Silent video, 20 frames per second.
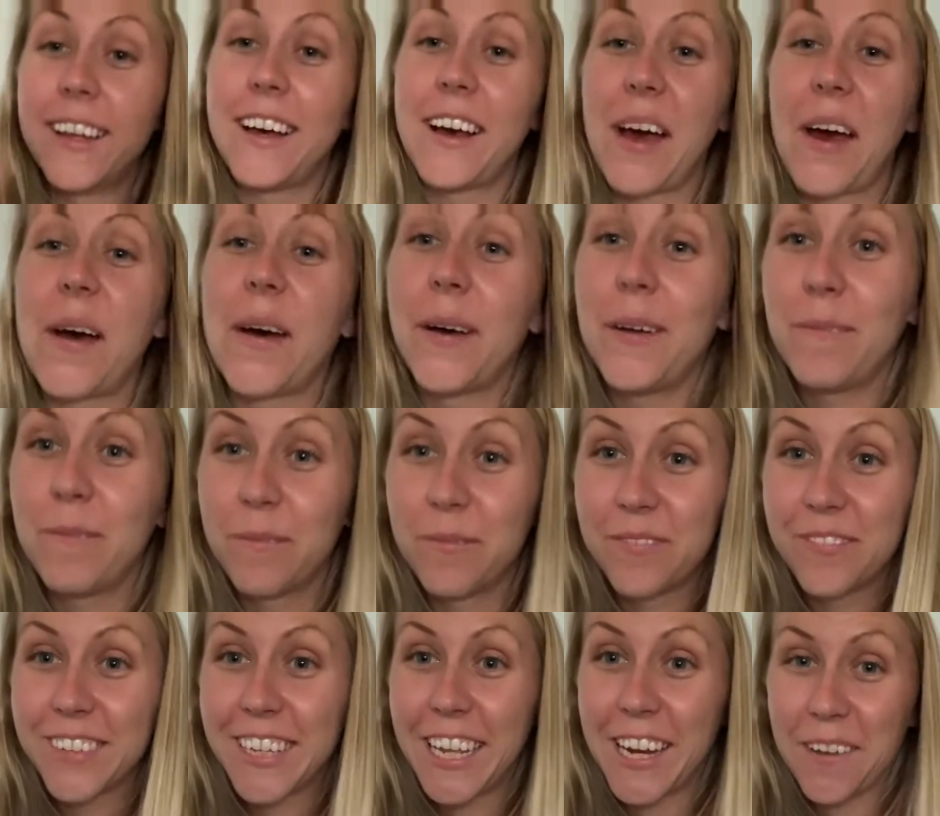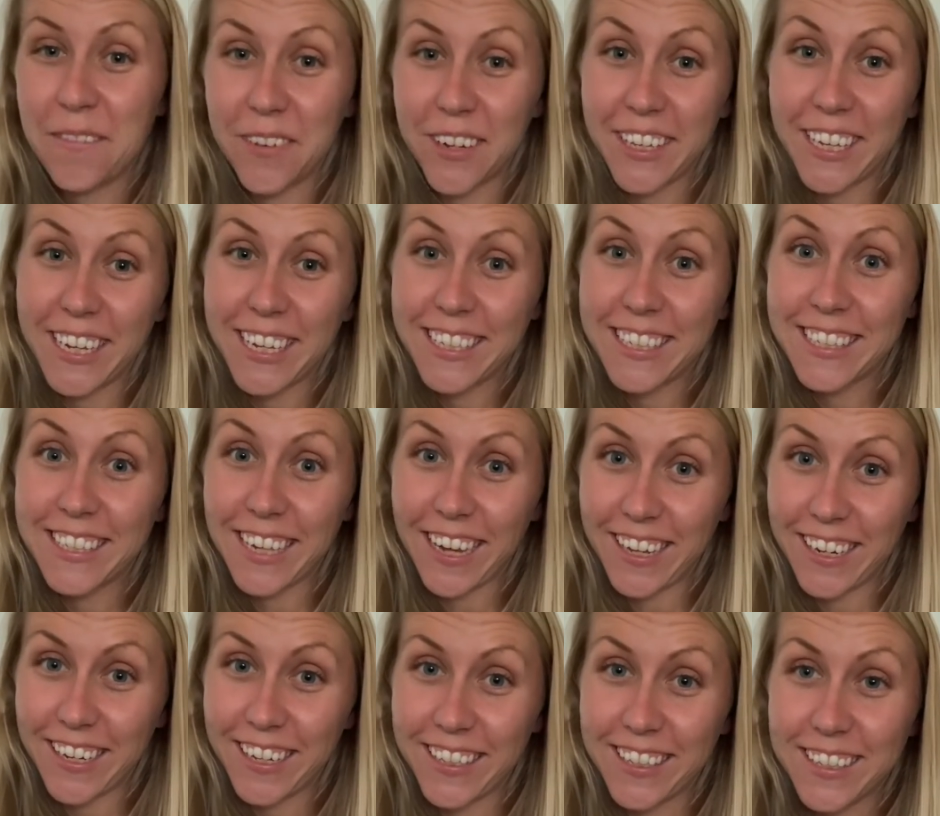And I'm really
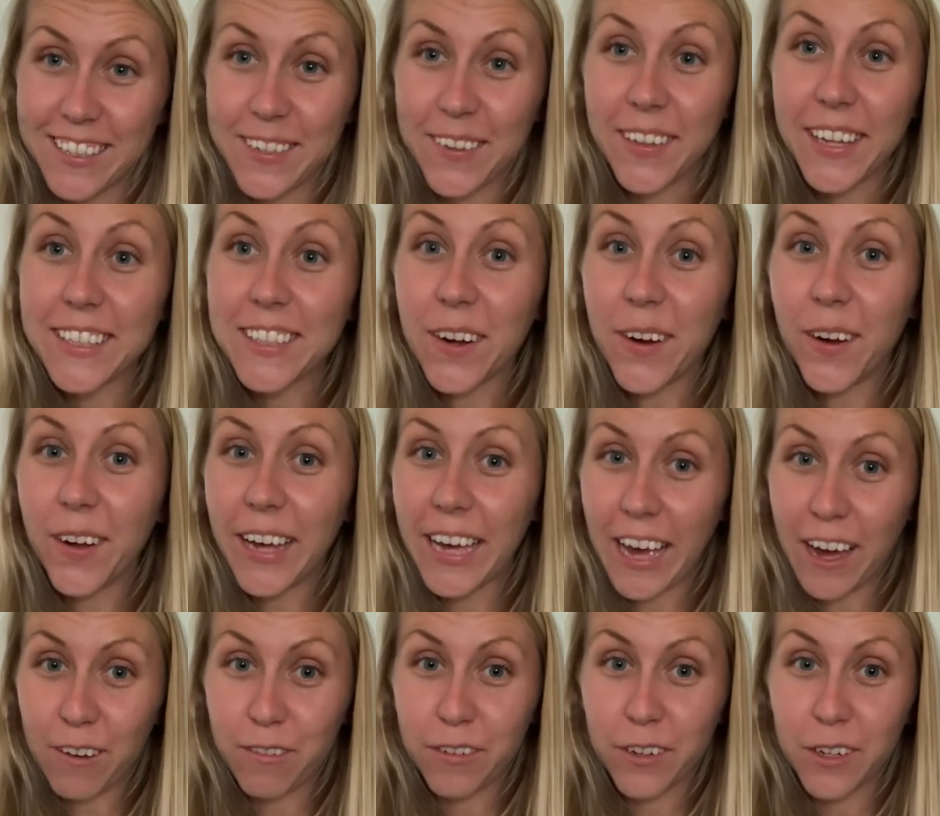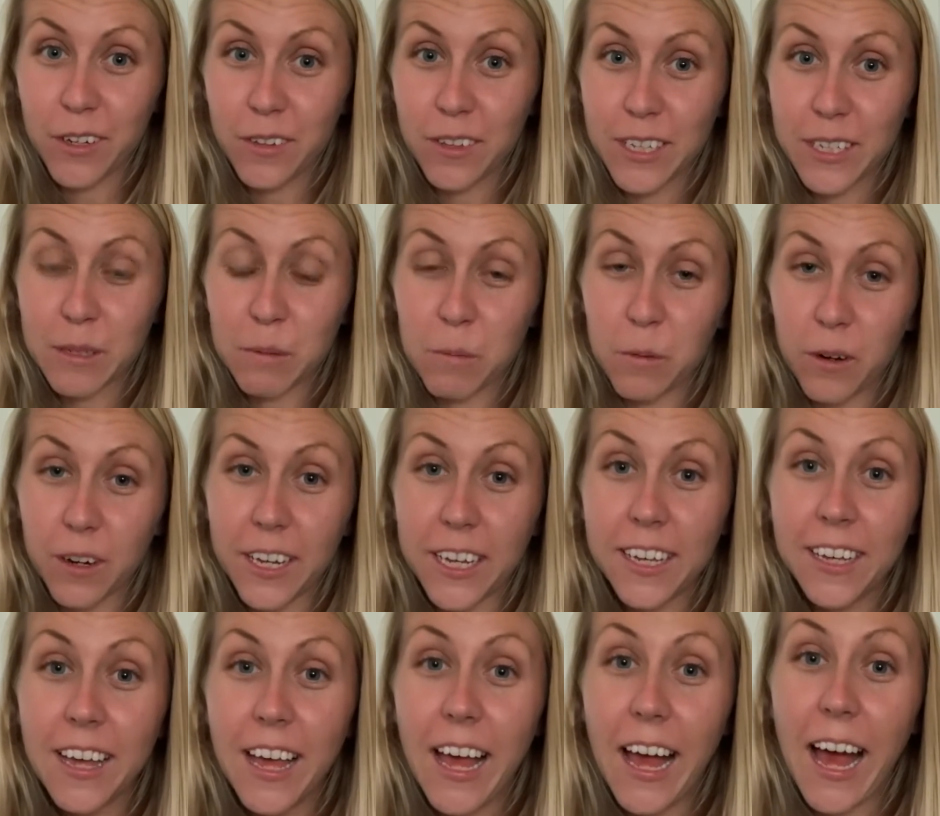excited. So that's all I have for you this morning.
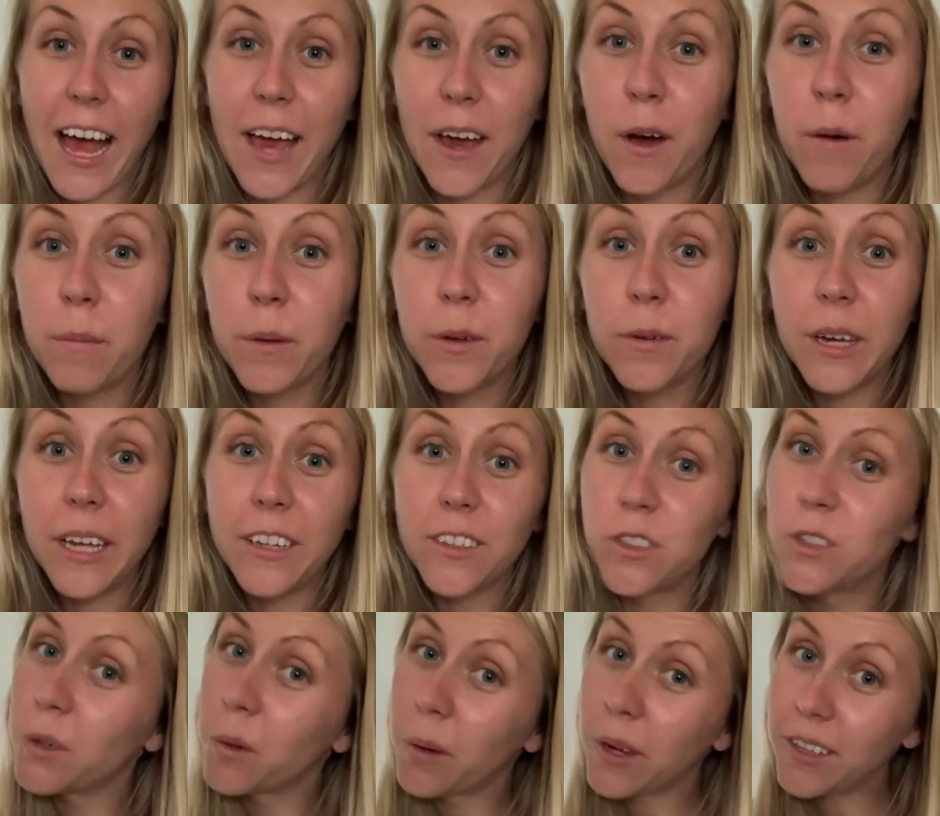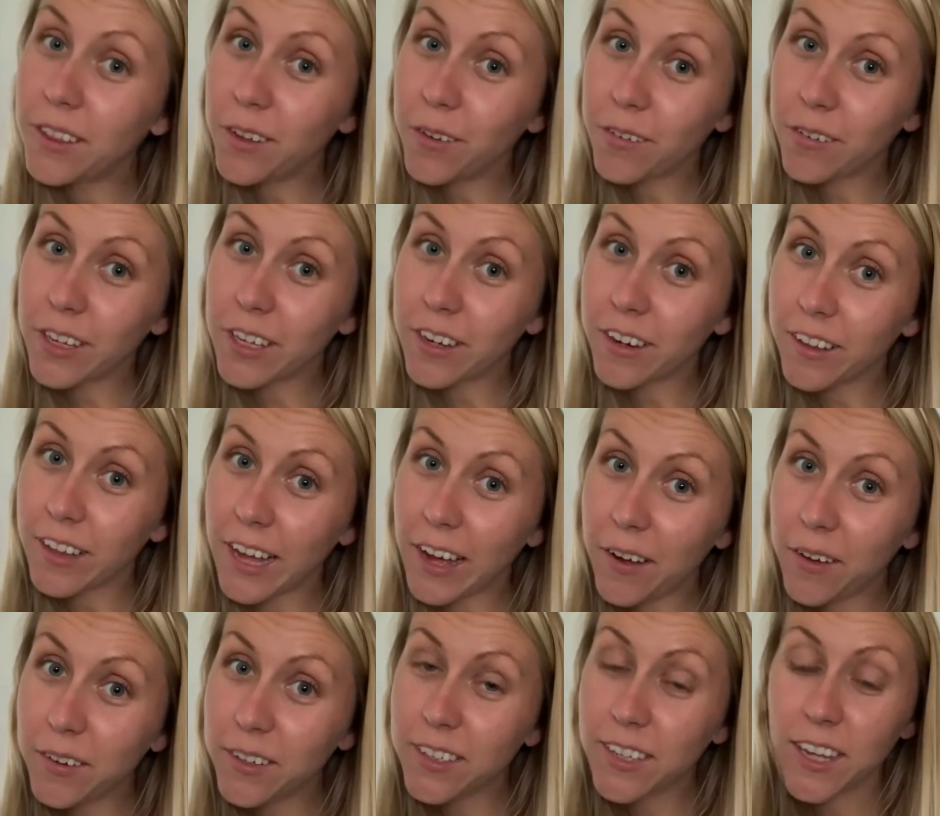I hope you enjoyed the read
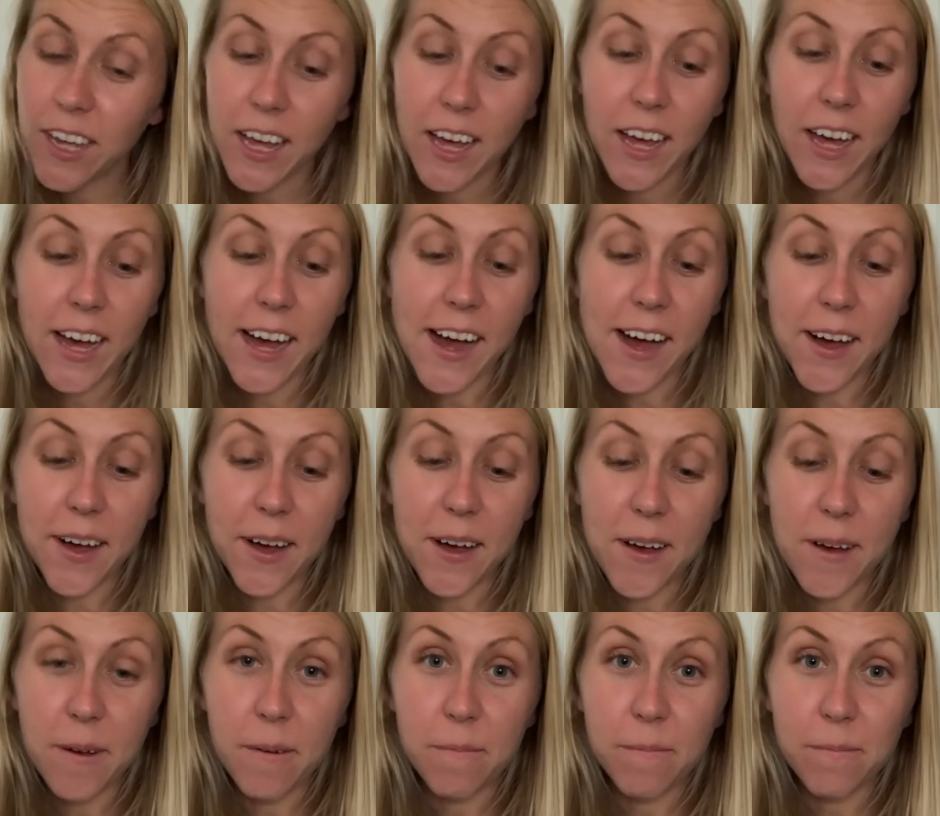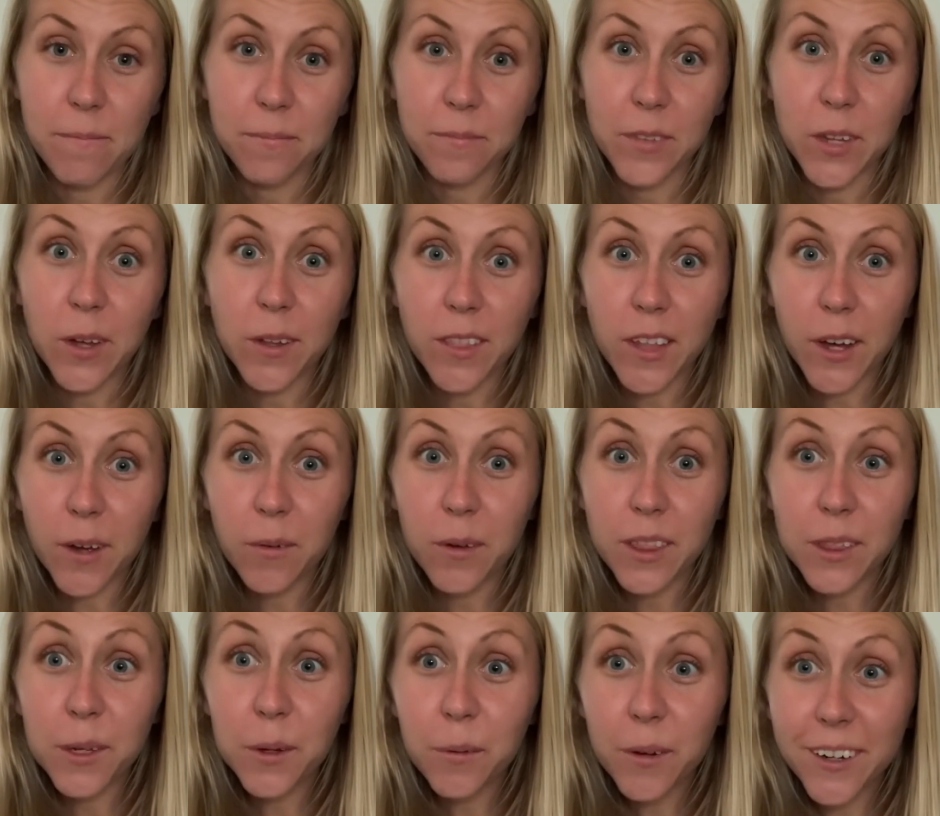aloud. Good luck
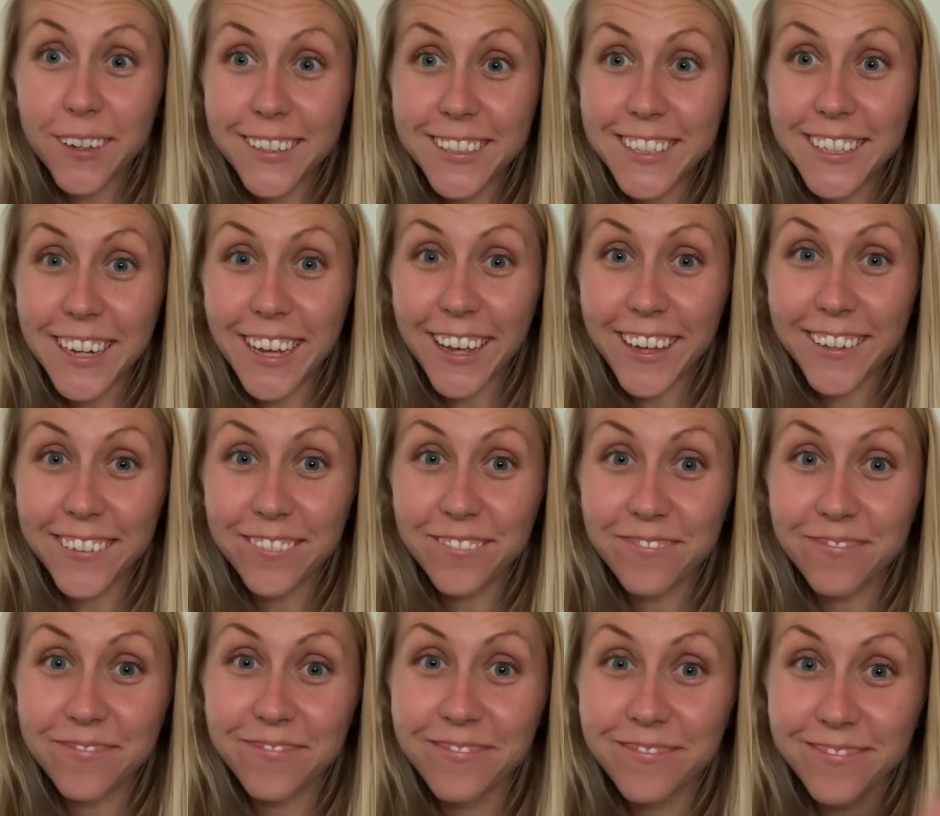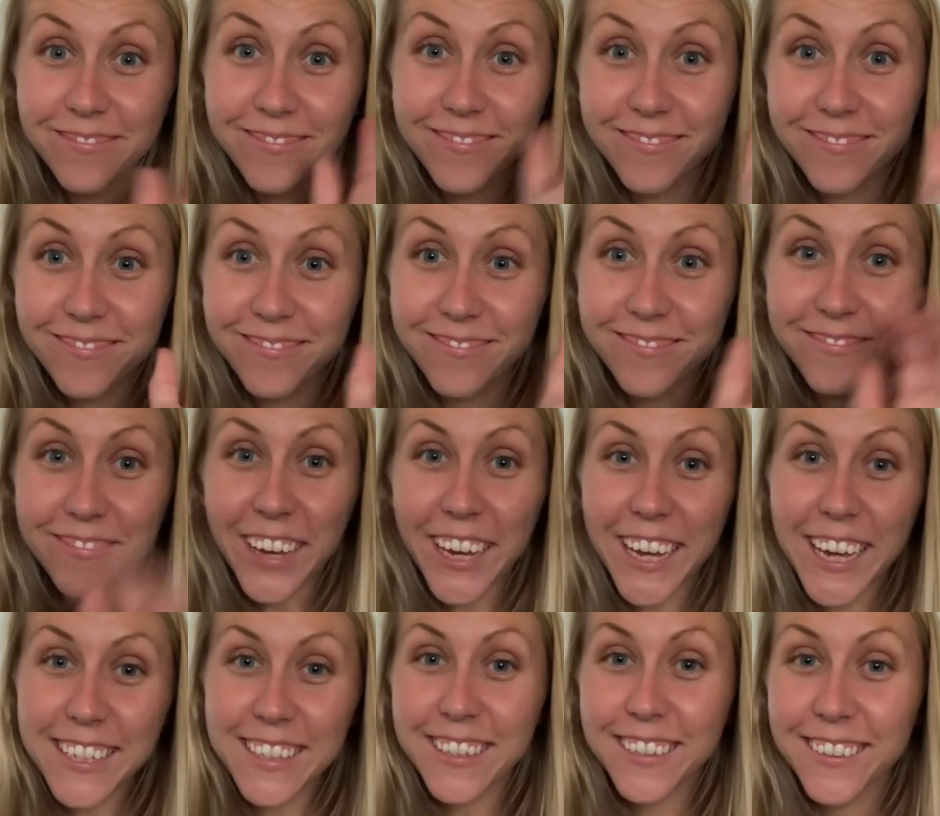with your work today. Bye
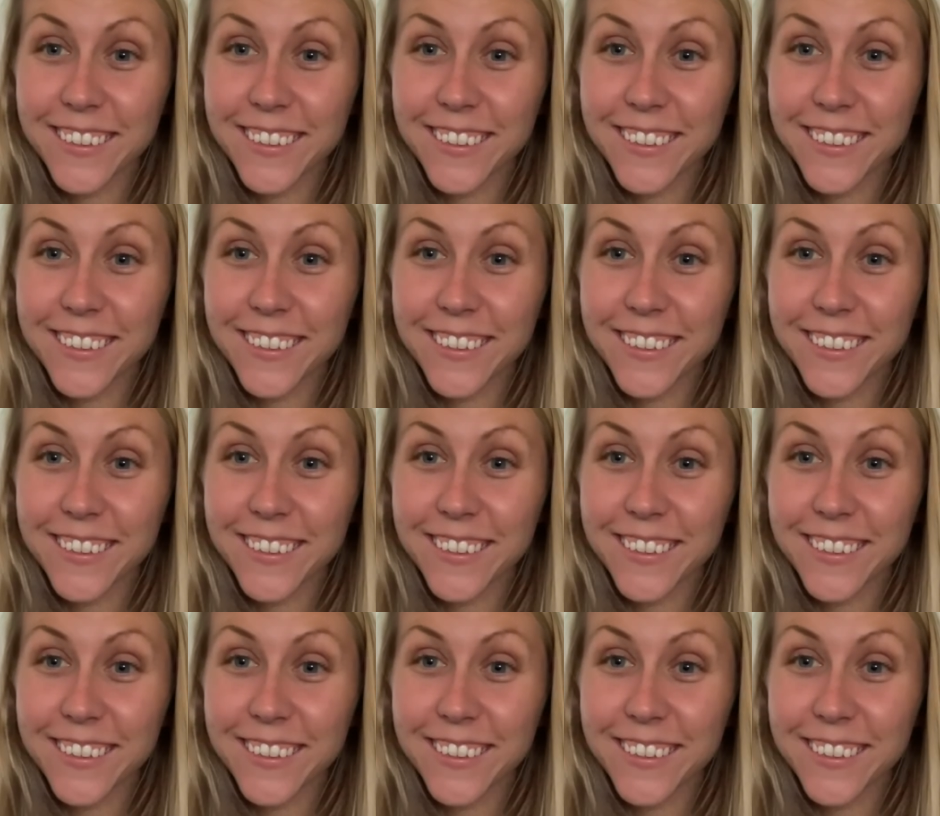guys.